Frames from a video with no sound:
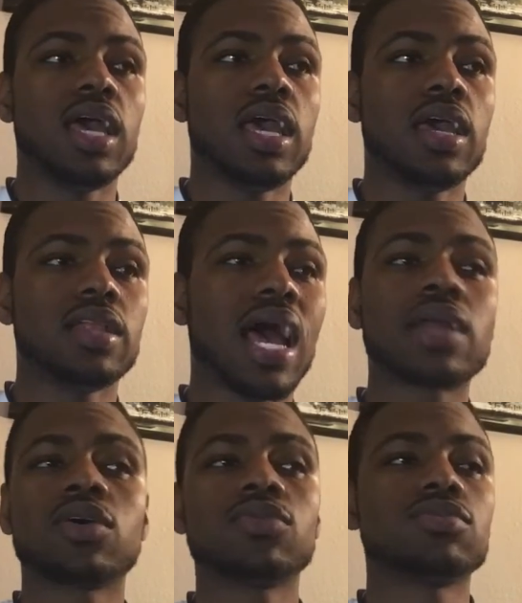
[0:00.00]
And
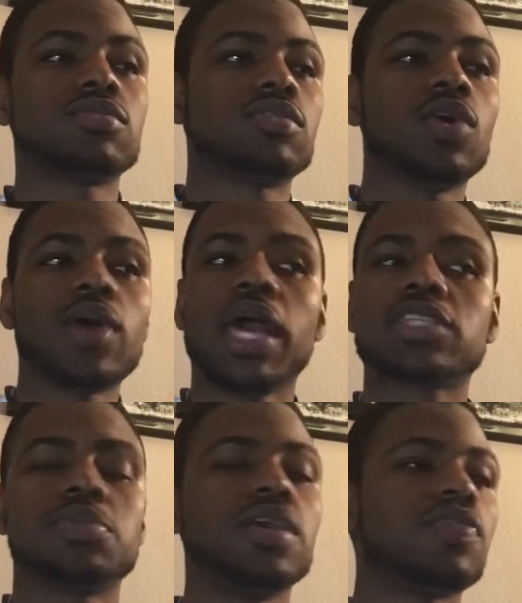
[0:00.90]
I don't
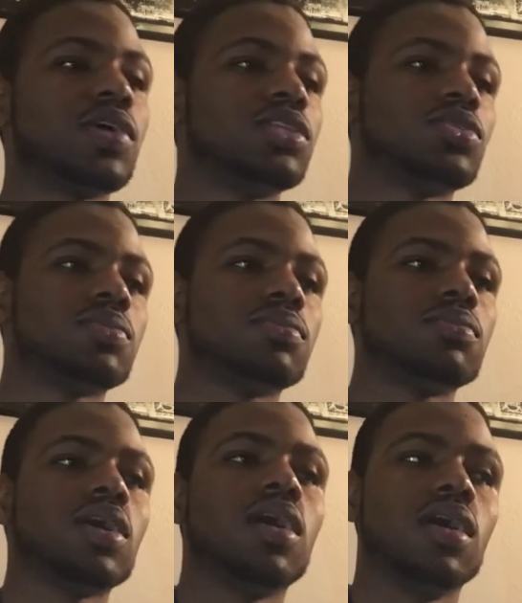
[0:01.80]
ask me if it's
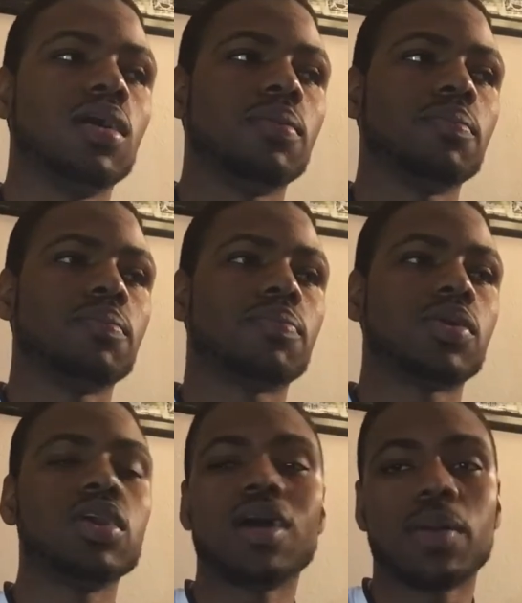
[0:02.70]

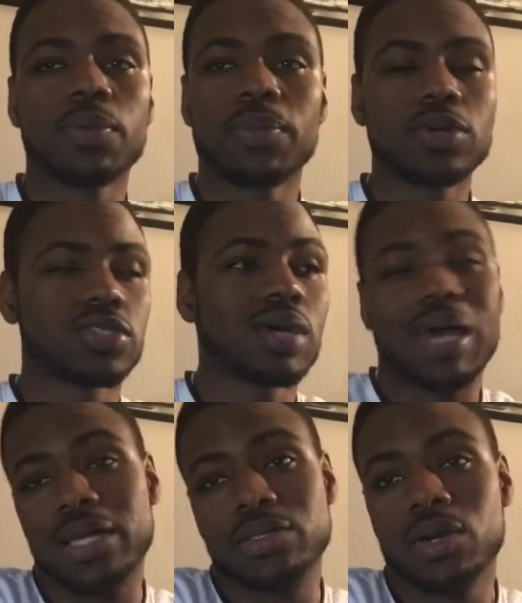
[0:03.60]
pre-op or
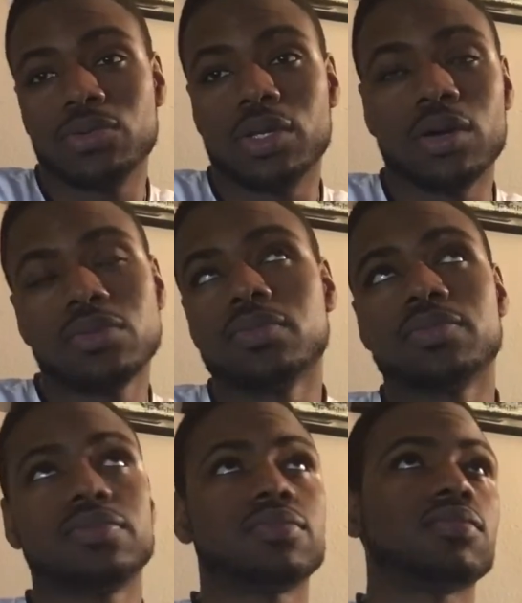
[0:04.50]
post-op. I don't know.
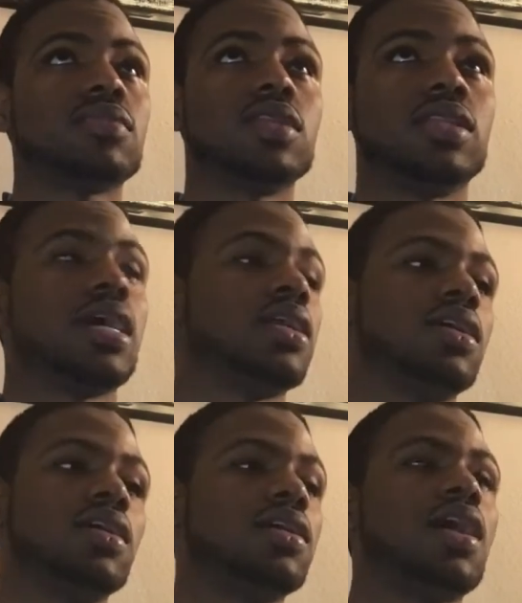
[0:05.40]
I
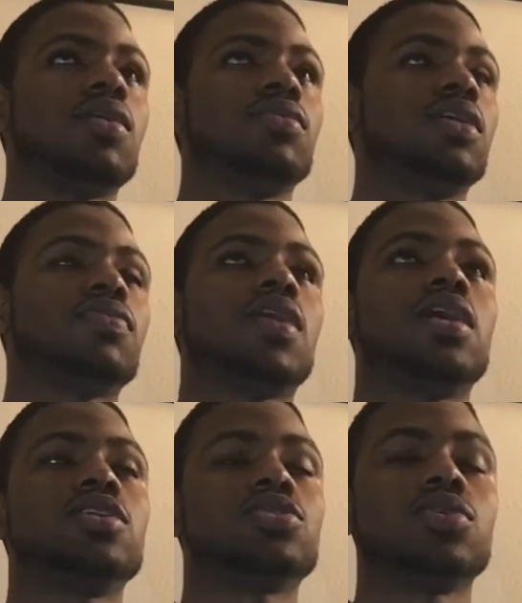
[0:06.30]
didn't get out that far
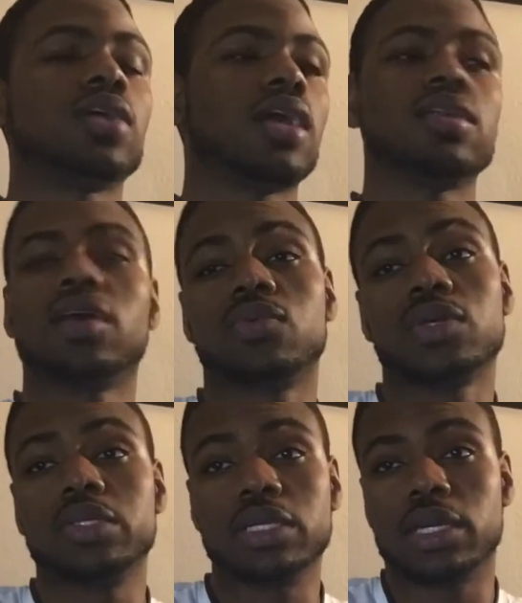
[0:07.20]
into it. I
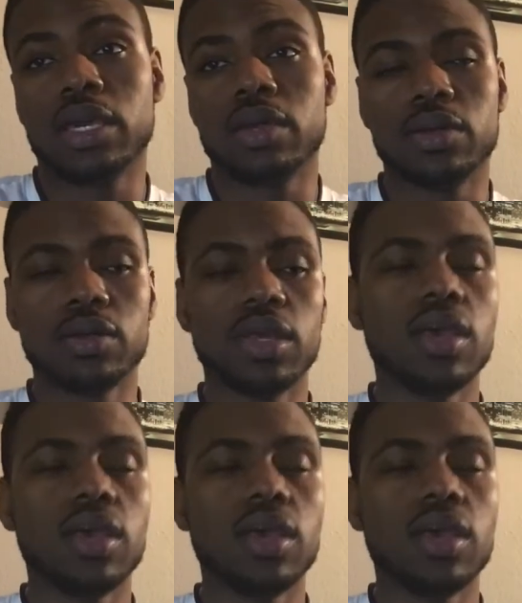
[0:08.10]
really didn't care.